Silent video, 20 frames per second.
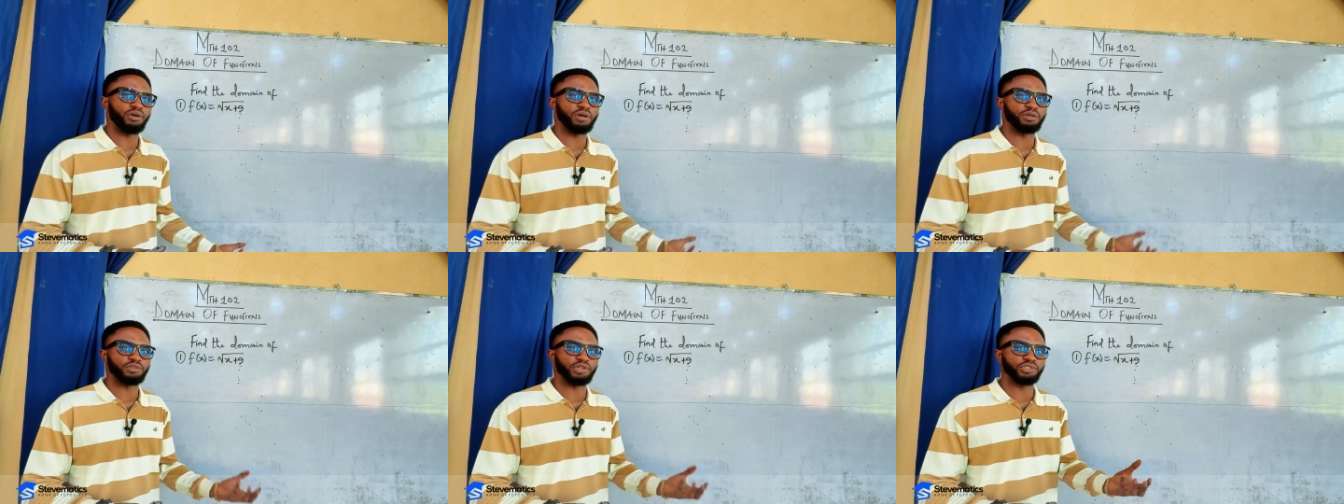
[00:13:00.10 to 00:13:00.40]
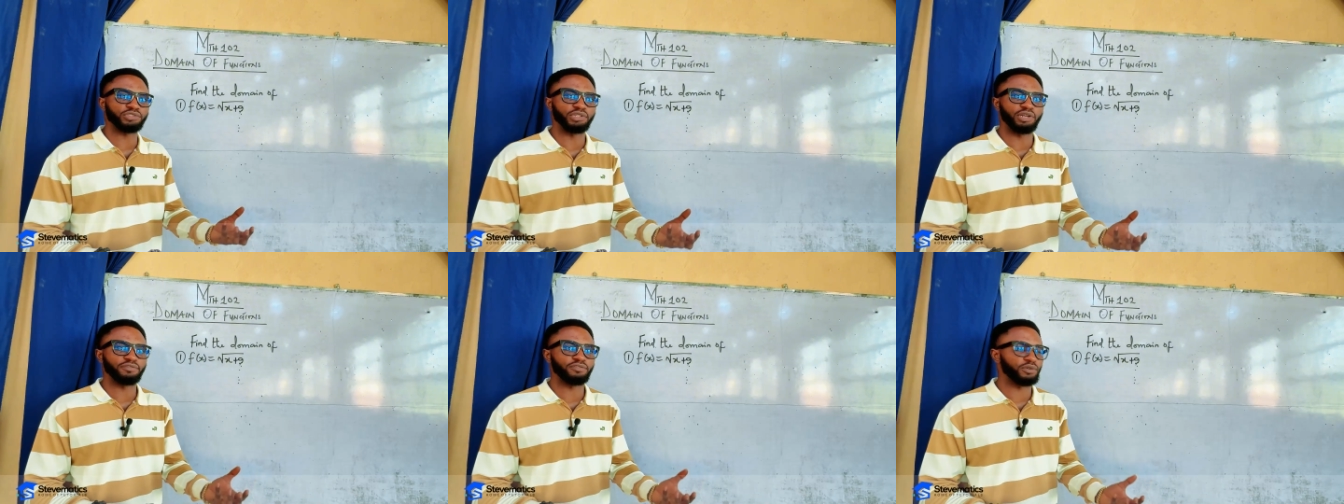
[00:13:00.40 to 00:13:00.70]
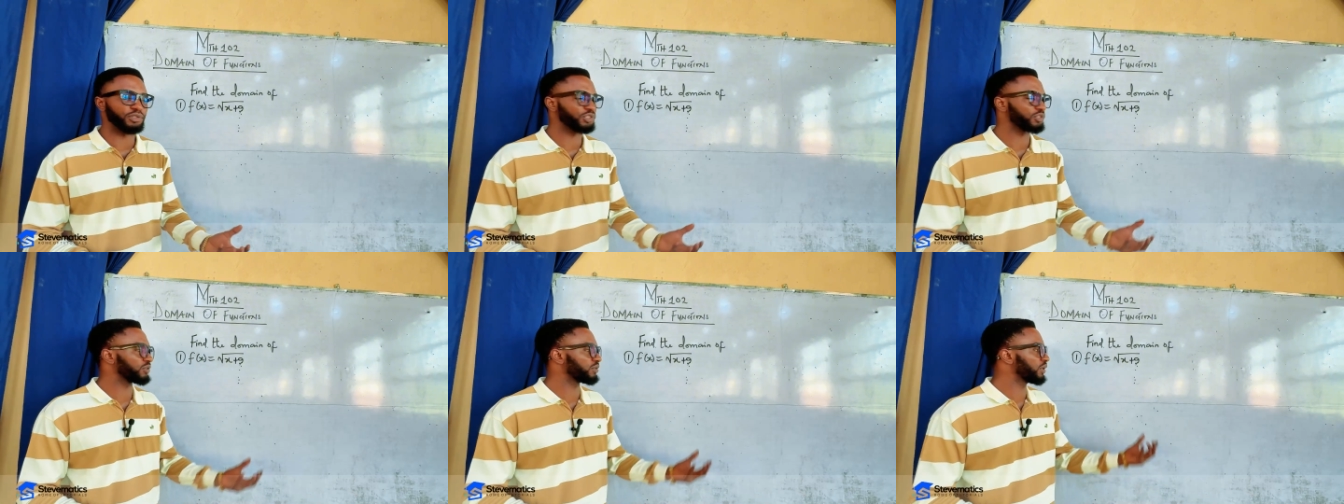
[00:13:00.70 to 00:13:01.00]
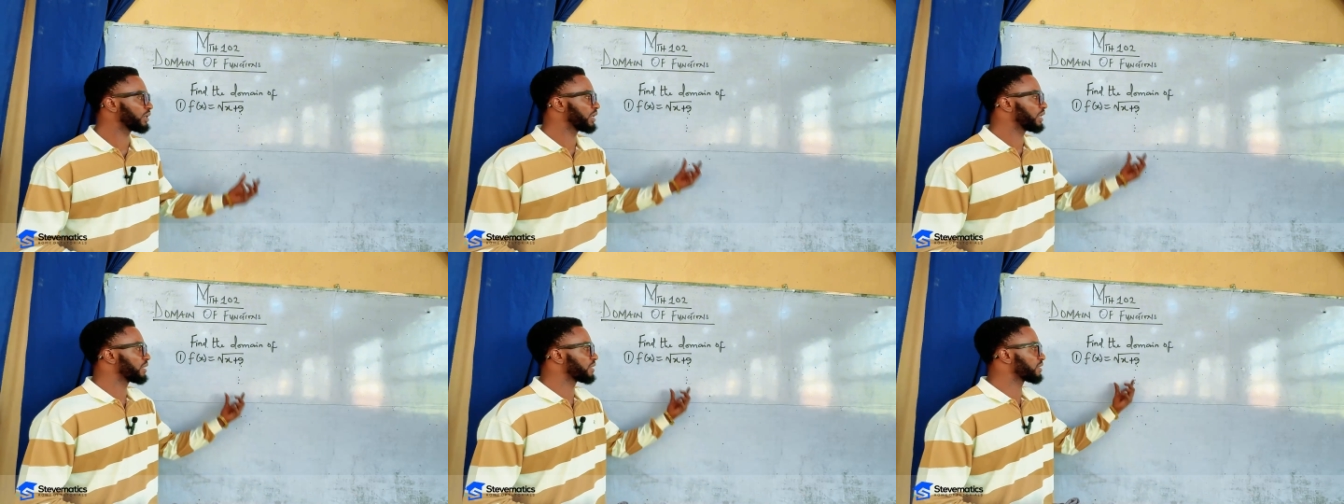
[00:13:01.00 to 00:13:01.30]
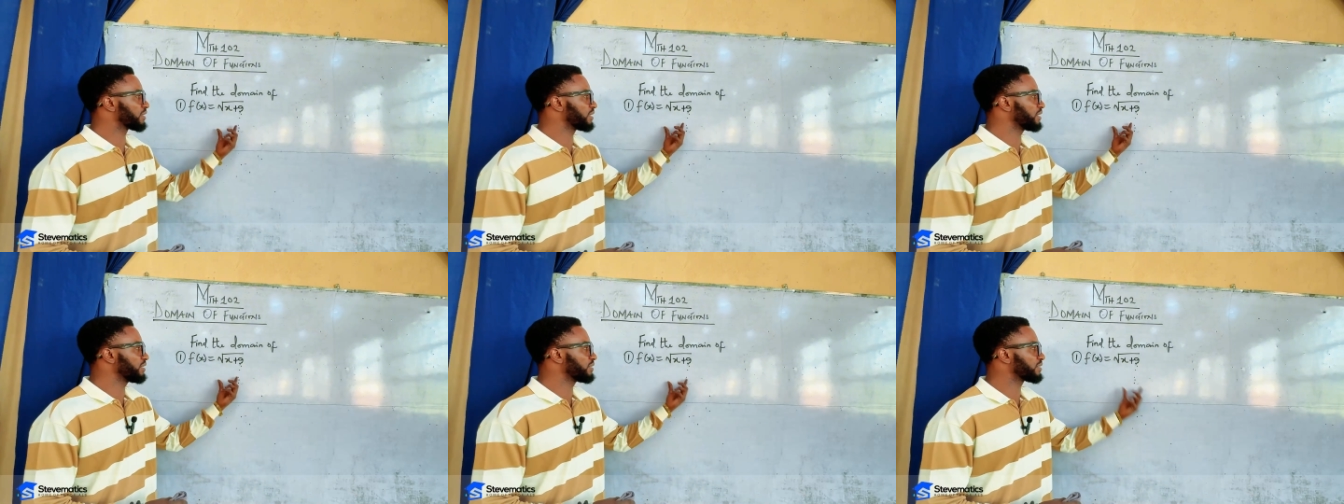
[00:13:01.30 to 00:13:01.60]
and rational function,
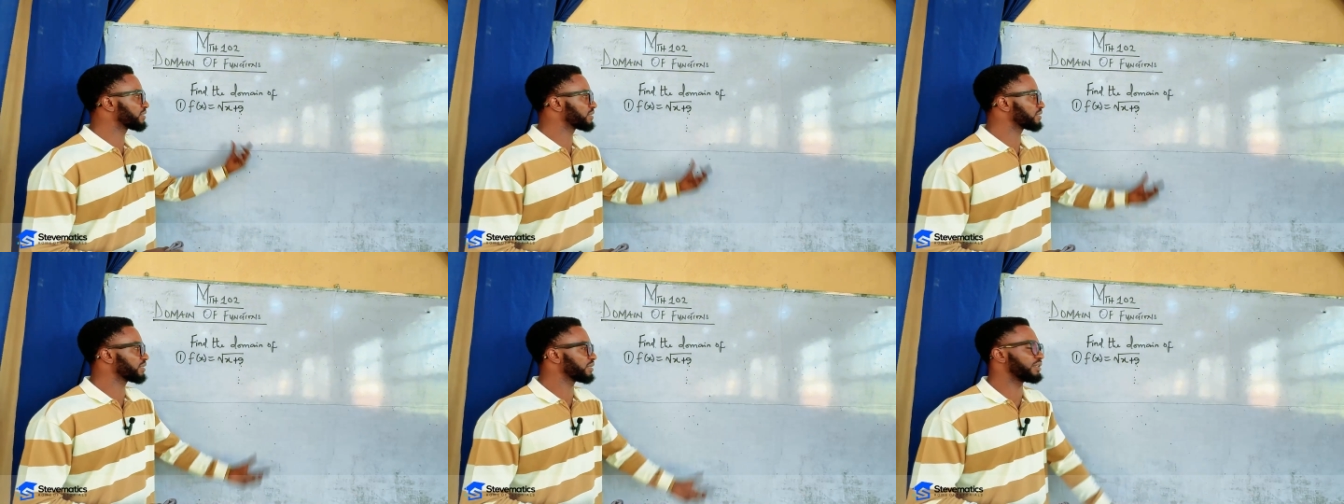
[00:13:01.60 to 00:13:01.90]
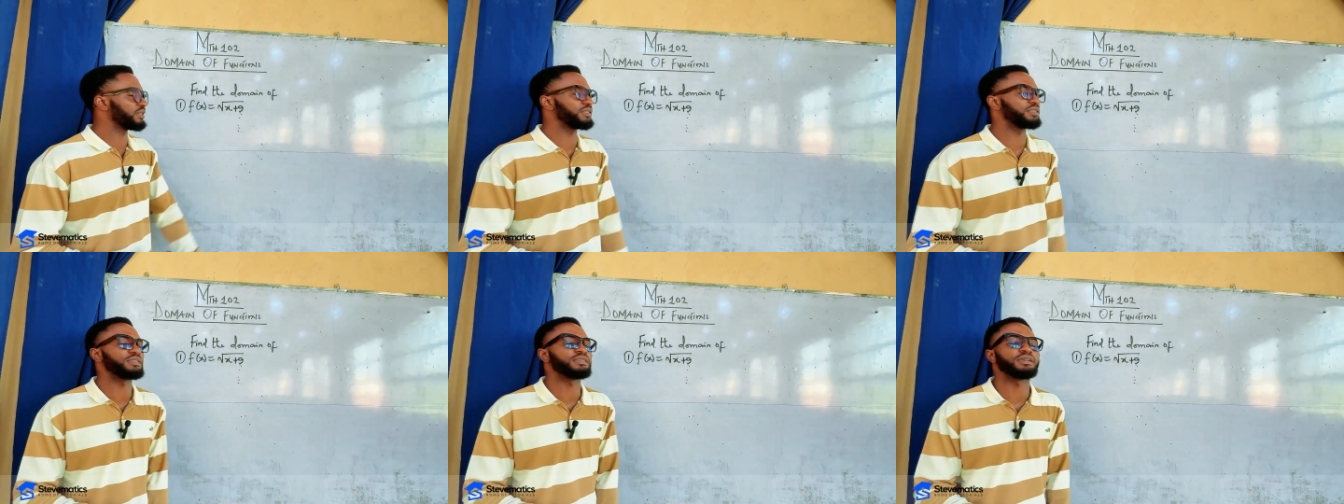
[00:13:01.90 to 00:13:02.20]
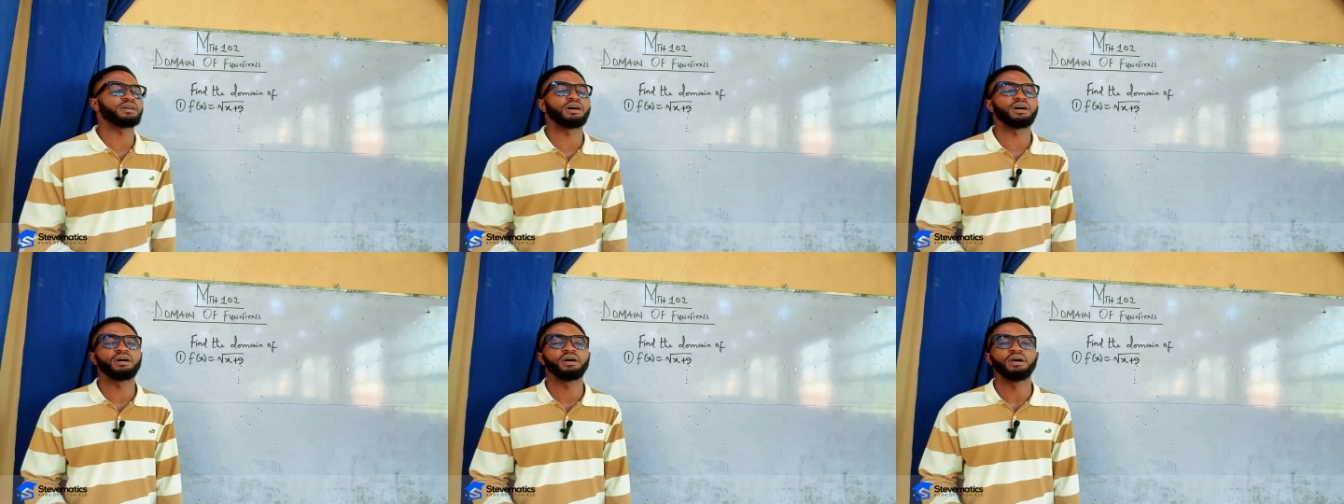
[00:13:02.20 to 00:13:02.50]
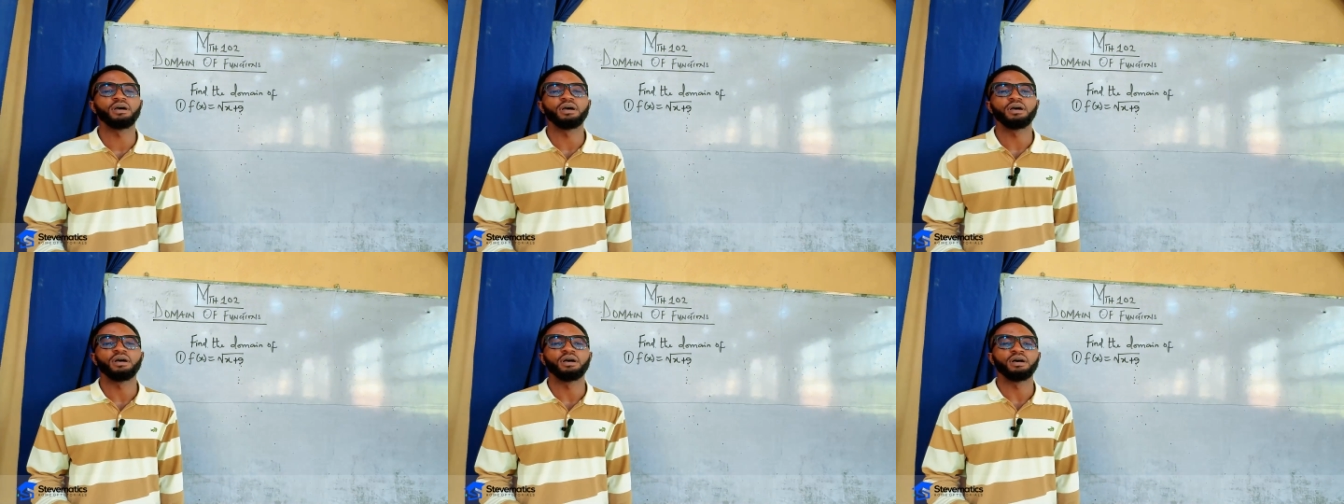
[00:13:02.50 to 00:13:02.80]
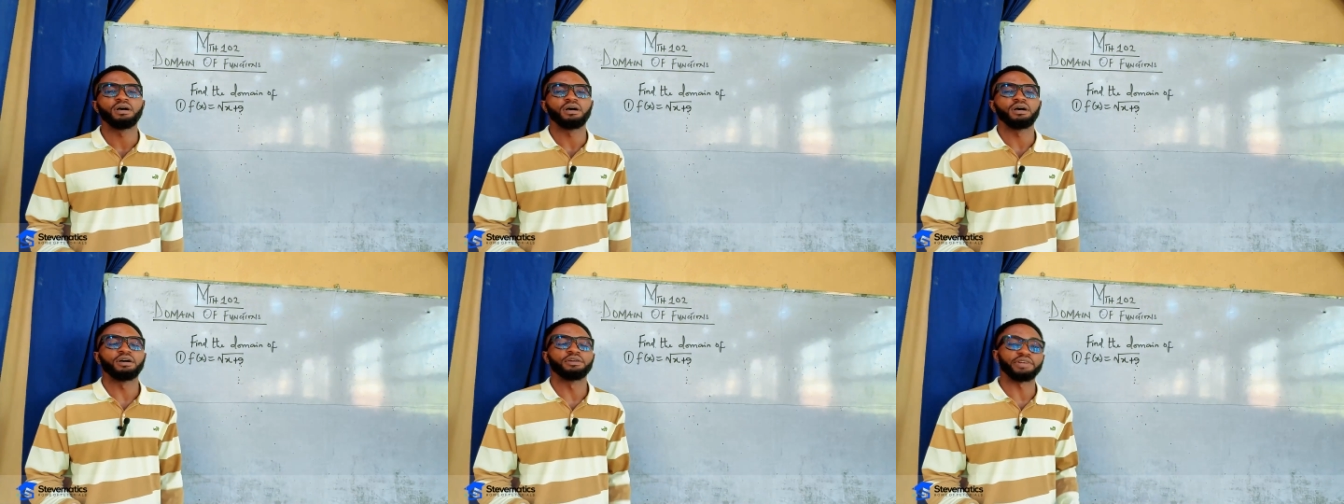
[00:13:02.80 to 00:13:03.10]
this is
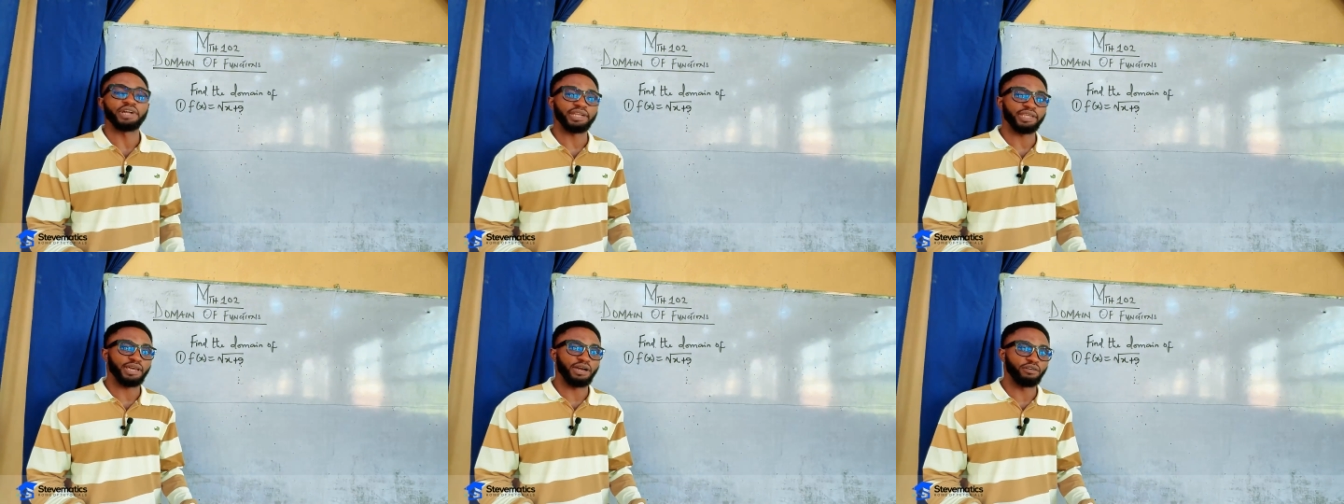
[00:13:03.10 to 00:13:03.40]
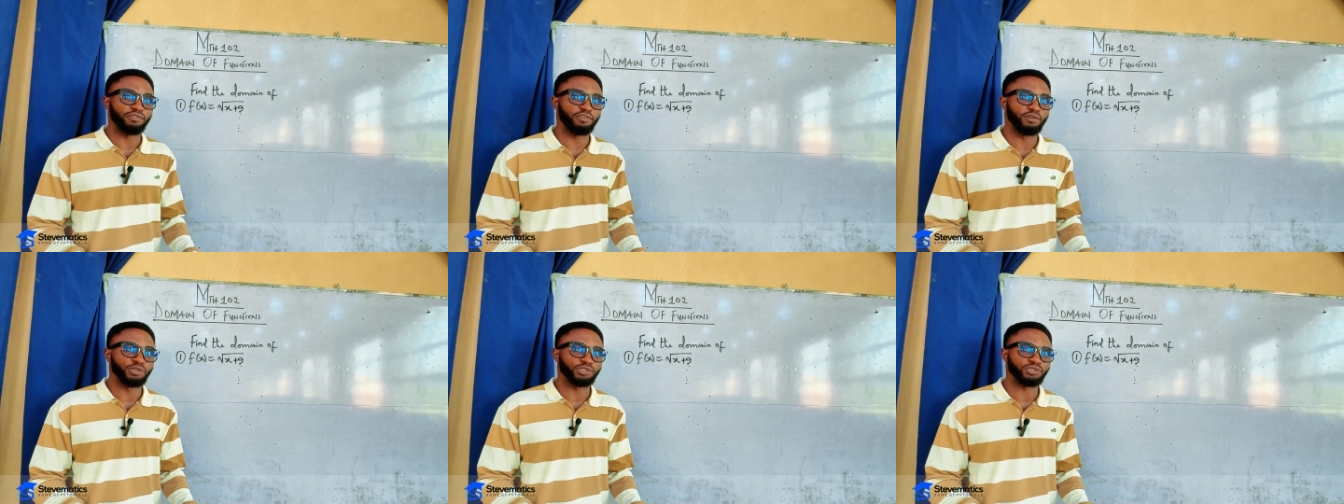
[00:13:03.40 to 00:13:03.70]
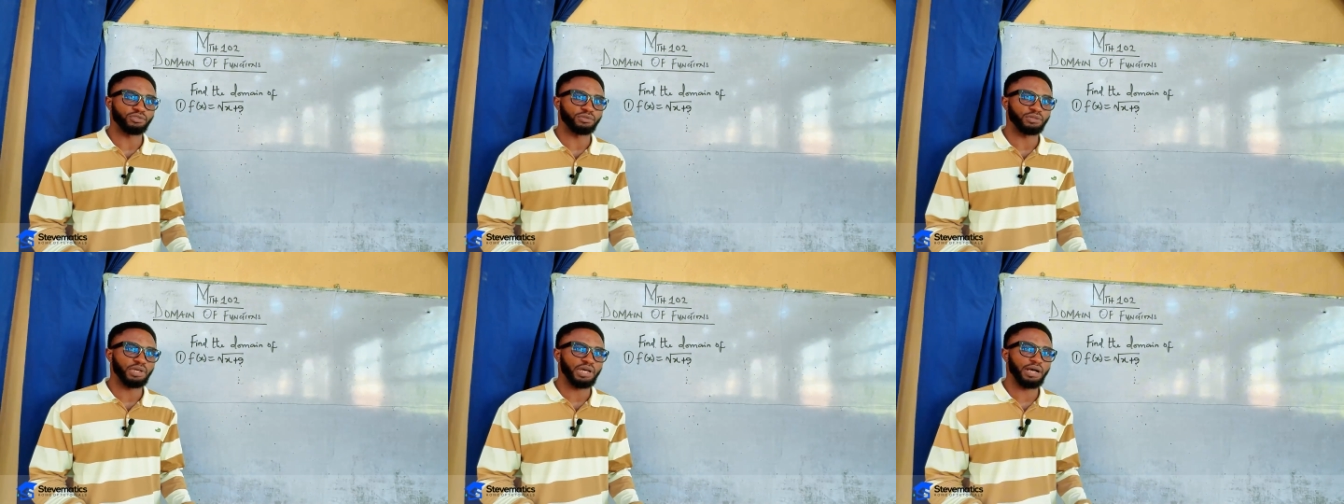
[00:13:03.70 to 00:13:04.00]
a radical function.